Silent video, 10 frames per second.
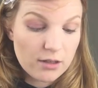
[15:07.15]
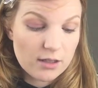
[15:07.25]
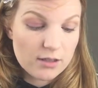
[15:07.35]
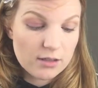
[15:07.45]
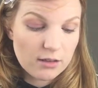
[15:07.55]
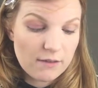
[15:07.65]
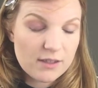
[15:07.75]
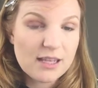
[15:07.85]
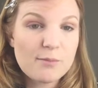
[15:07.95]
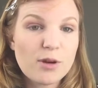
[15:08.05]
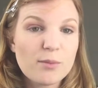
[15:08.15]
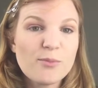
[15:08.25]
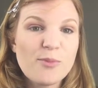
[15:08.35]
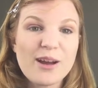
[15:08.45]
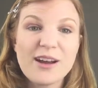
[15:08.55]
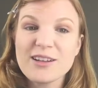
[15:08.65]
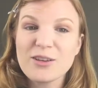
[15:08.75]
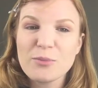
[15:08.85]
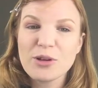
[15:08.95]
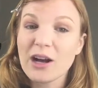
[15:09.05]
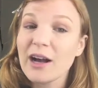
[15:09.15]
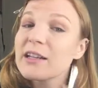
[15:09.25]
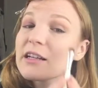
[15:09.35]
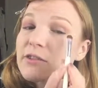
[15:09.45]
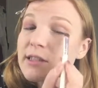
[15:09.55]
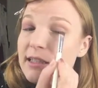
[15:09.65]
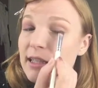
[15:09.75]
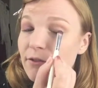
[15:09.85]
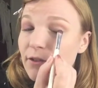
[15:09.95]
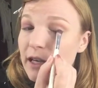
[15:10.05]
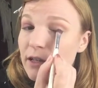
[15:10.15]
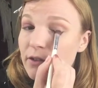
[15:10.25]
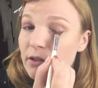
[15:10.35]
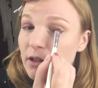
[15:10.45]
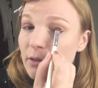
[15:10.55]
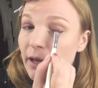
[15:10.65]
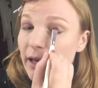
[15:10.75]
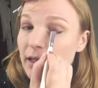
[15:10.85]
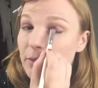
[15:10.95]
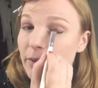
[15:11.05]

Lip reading: I still have the same problem where I don't put it high enough because I get afraid of it looking bad,